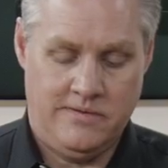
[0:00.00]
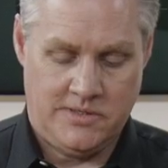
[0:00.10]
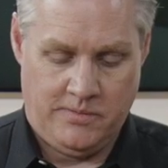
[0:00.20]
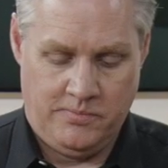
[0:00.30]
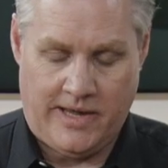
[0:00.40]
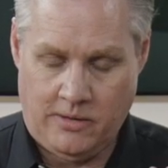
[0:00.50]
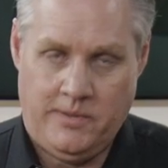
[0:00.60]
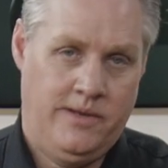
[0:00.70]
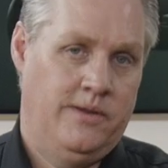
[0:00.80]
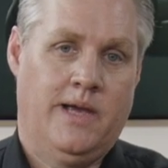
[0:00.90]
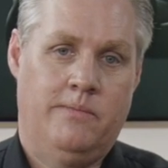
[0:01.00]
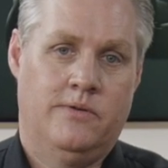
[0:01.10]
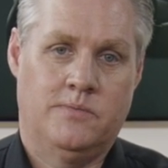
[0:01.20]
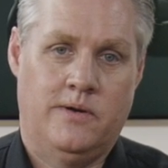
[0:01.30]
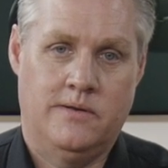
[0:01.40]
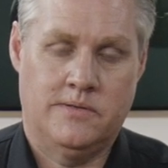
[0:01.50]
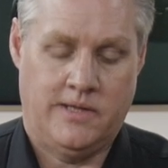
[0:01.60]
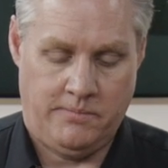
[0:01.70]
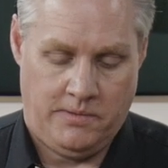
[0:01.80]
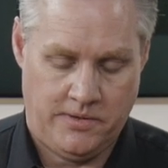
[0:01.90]
so that'll be in the camera as well, so
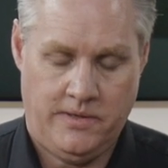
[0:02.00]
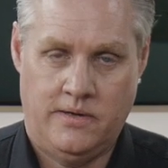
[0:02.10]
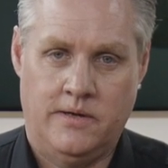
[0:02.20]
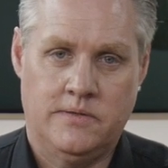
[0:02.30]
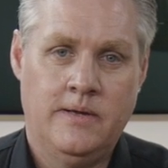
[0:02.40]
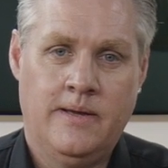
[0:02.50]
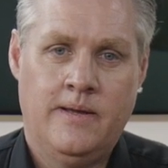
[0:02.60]
that'll be pretty nice.